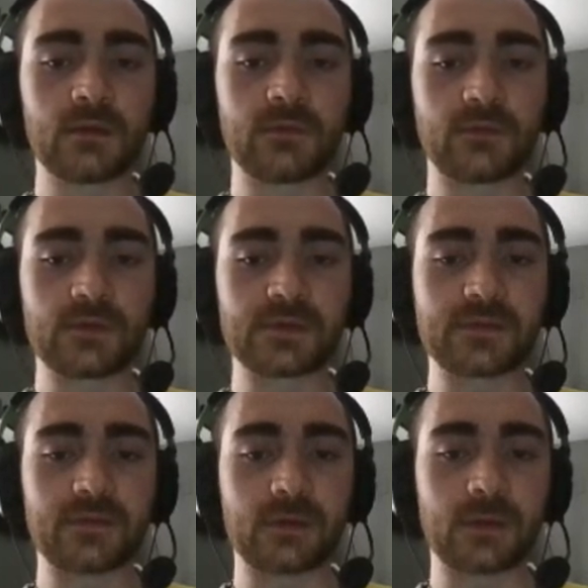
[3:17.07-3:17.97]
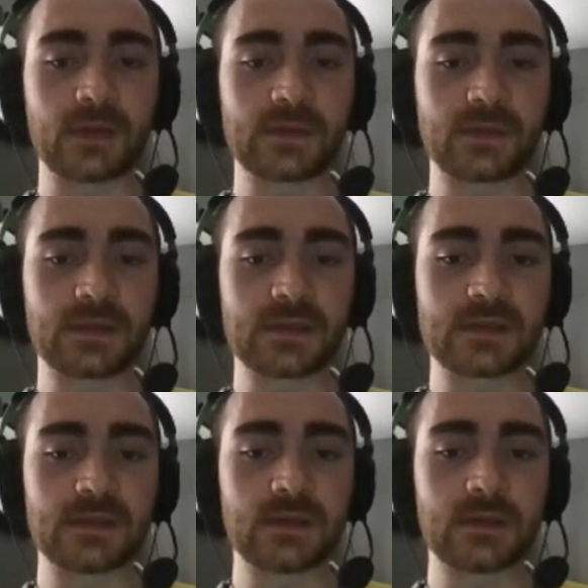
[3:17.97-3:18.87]
force defender. But as we can
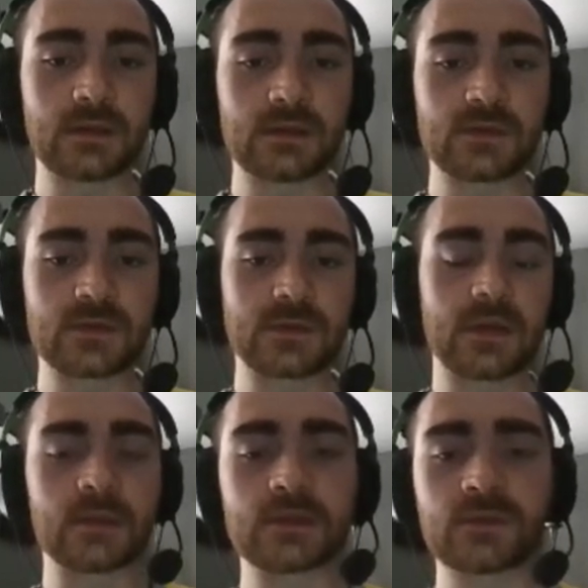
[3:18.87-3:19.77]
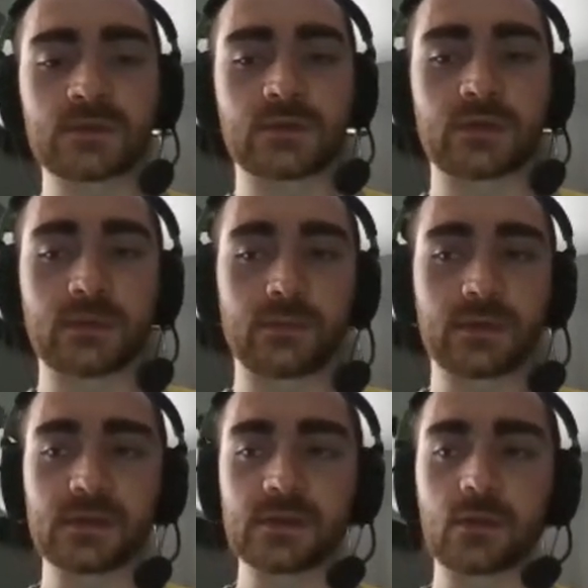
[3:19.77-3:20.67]
see, this was Jordan
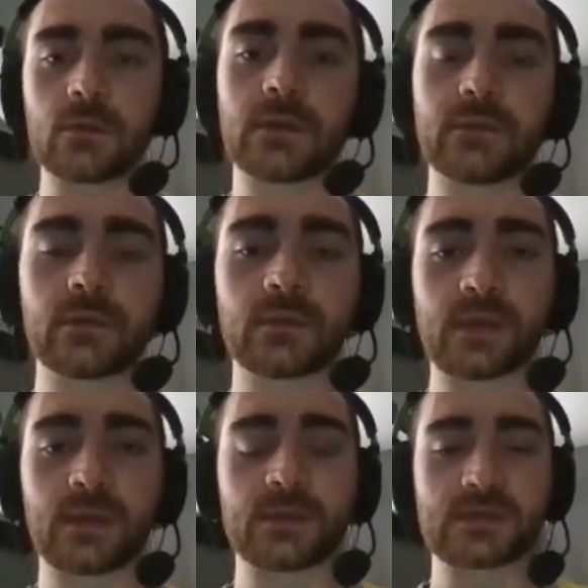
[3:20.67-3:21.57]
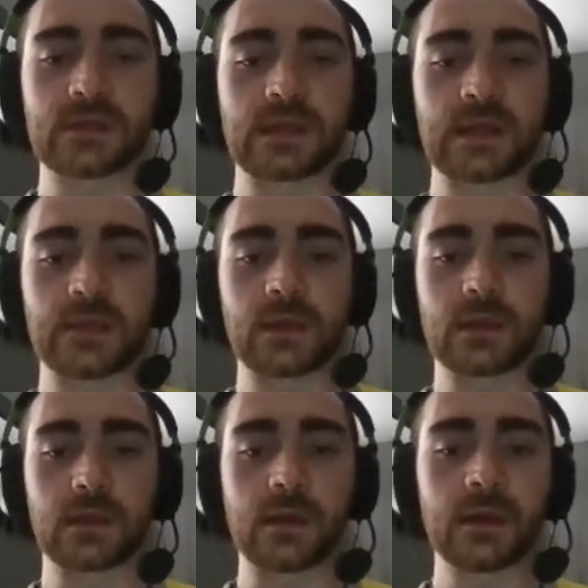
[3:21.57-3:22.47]
Brooks' only real blemish in the game, I
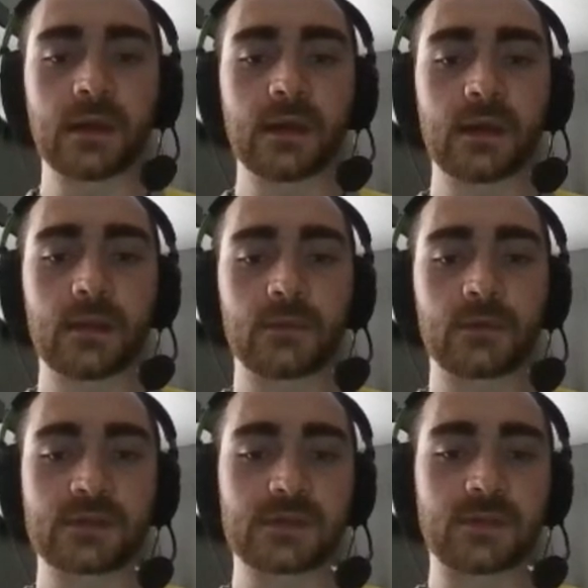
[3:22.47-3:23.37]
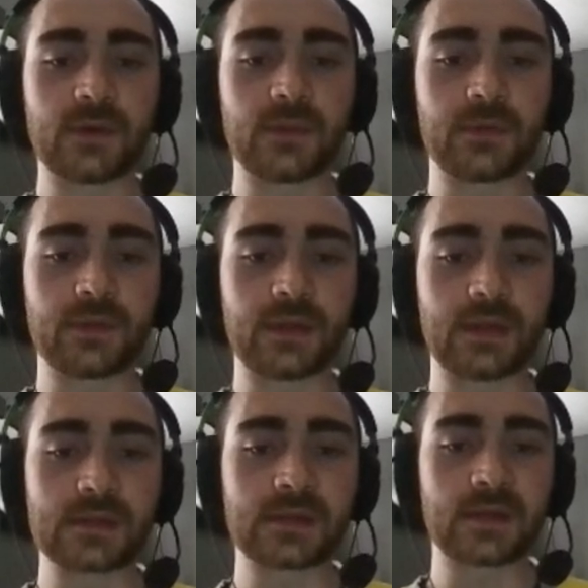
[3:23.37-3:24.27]
thought. Brooks doesn't bump with it.
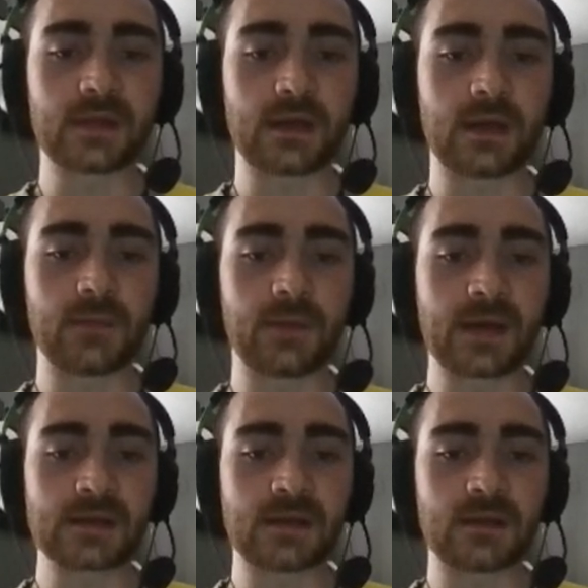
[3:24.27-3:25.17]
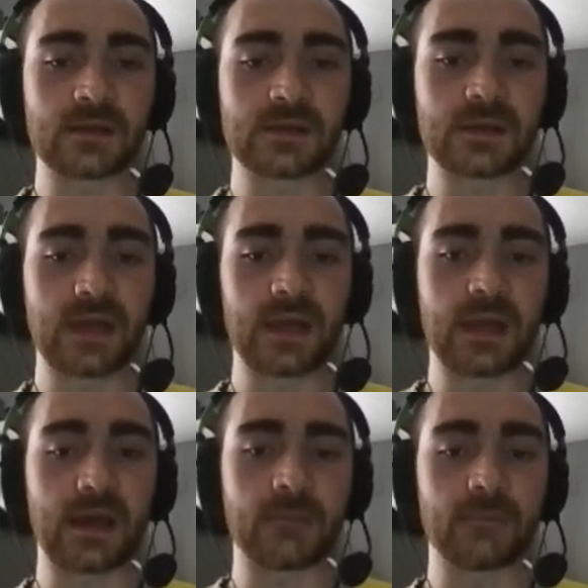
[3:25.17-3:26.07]
He gets kind of caught backside and he's in the
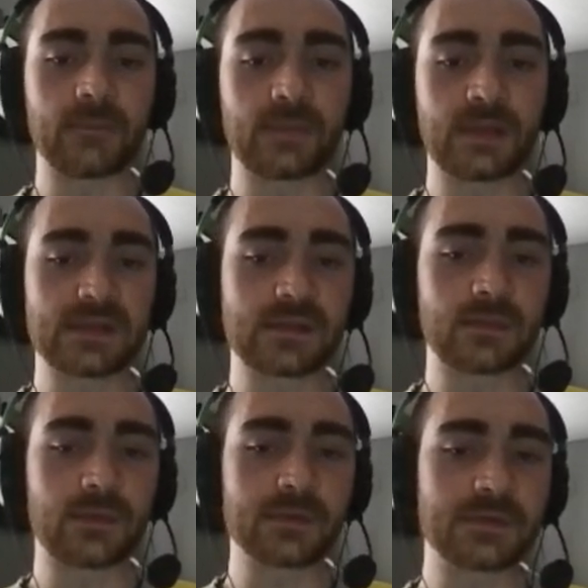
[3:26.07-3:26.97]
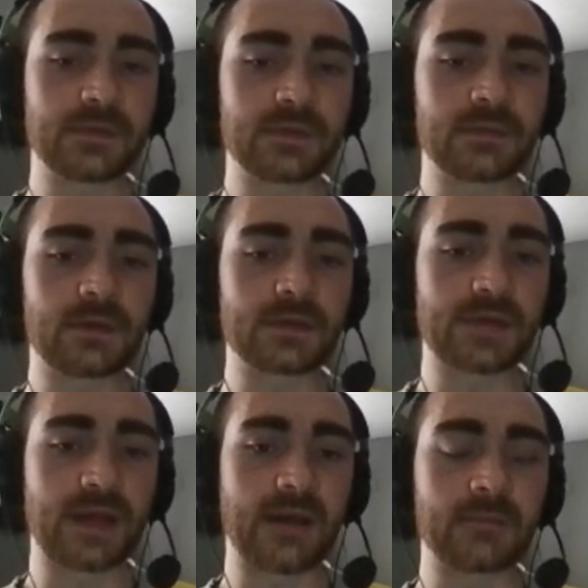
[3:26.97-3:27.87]
A-gap. That's supposed to be
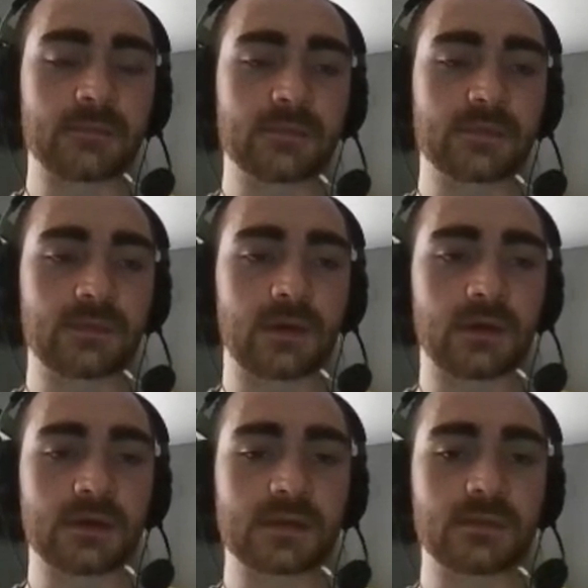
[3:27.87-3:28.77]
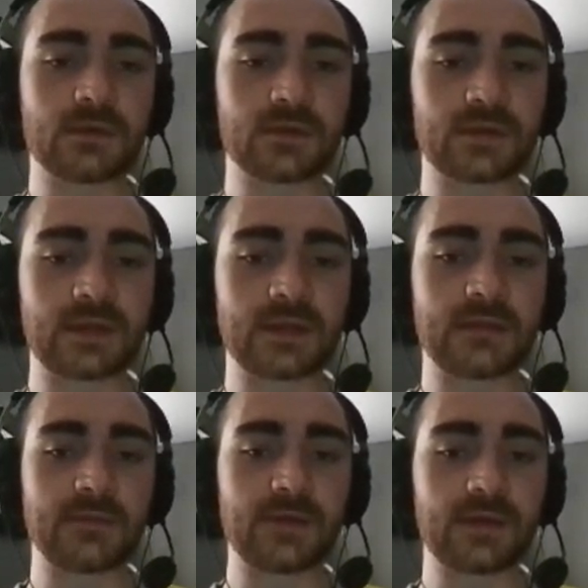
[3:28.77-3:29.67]
Jamal's gap. Jamal is motioned into
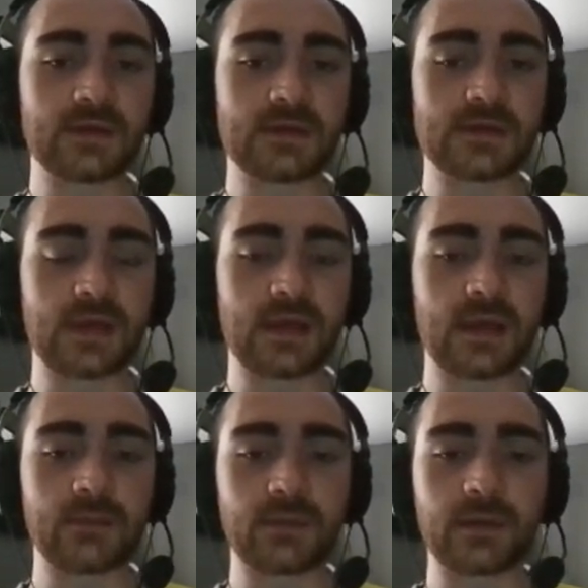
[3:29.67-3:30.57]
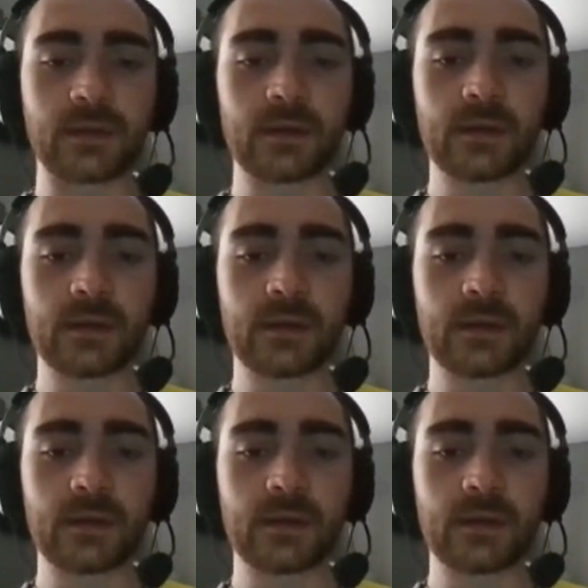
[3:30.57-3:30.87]
the fit and he's the A-gap player.